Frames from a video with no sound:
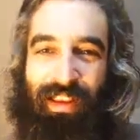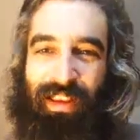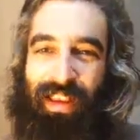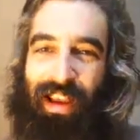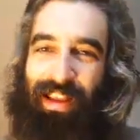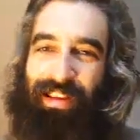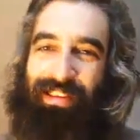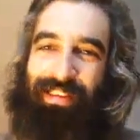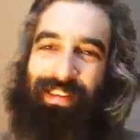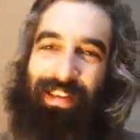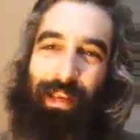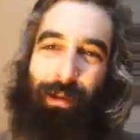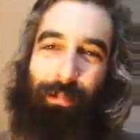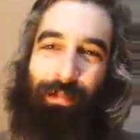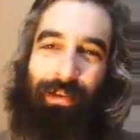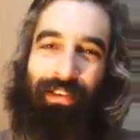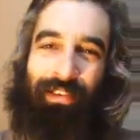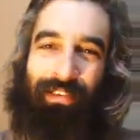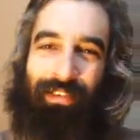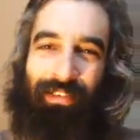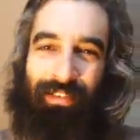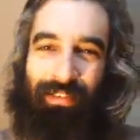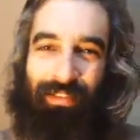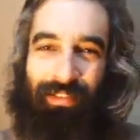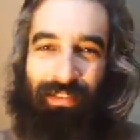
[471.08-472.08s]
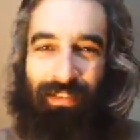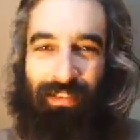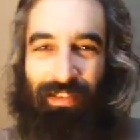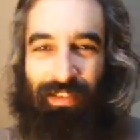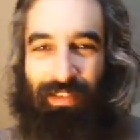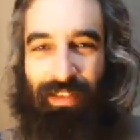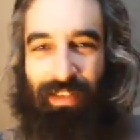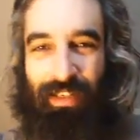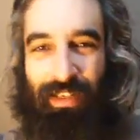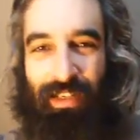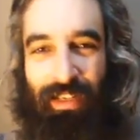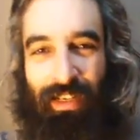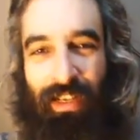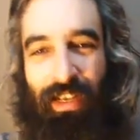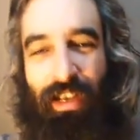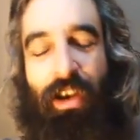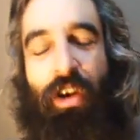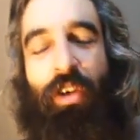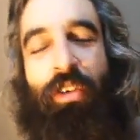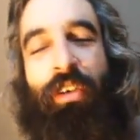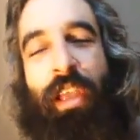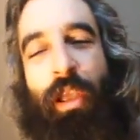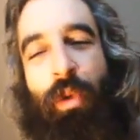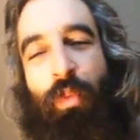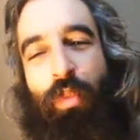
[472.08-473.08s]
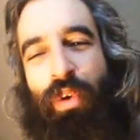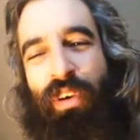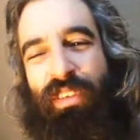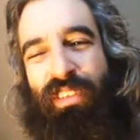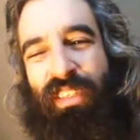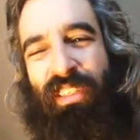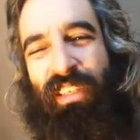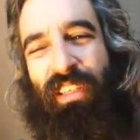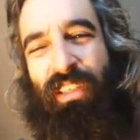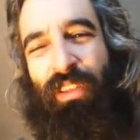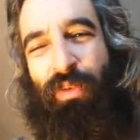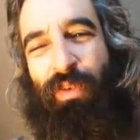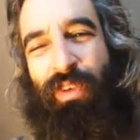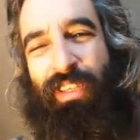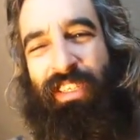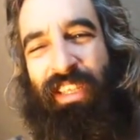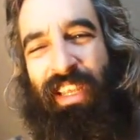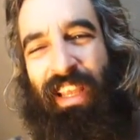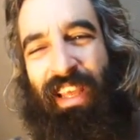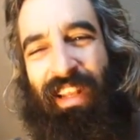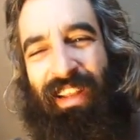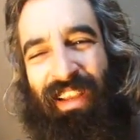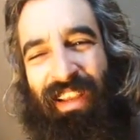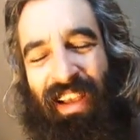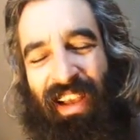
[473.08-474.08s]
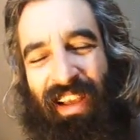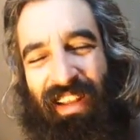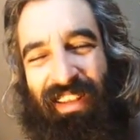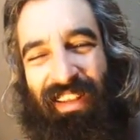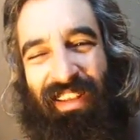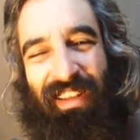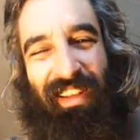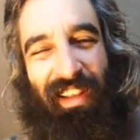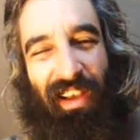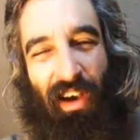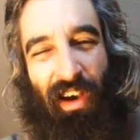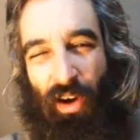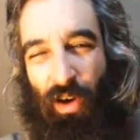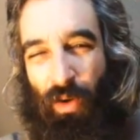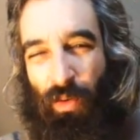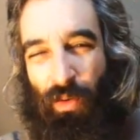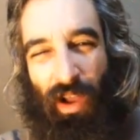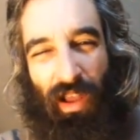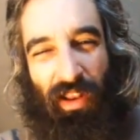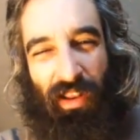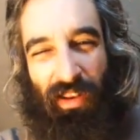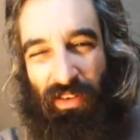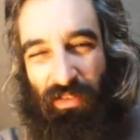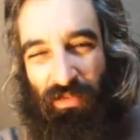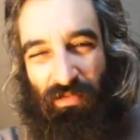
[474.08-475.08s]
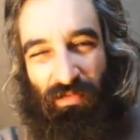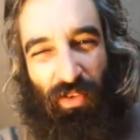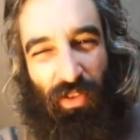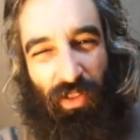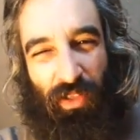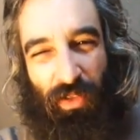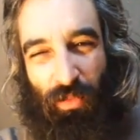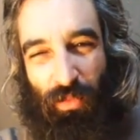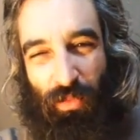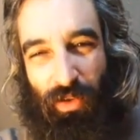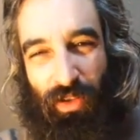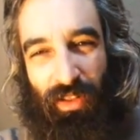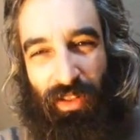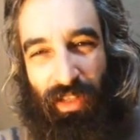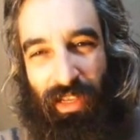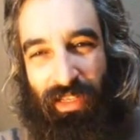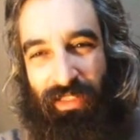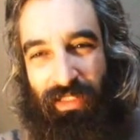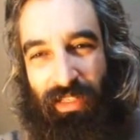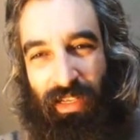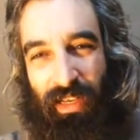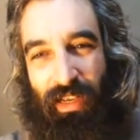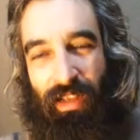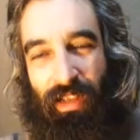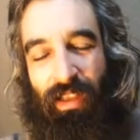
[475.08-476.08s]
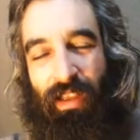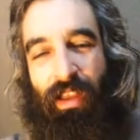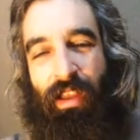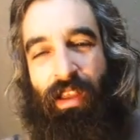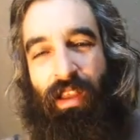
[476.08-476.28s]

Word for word: God damn it. Okay, Woogs is in Louisiana. I didn't. Oh, I didn't fully realize that.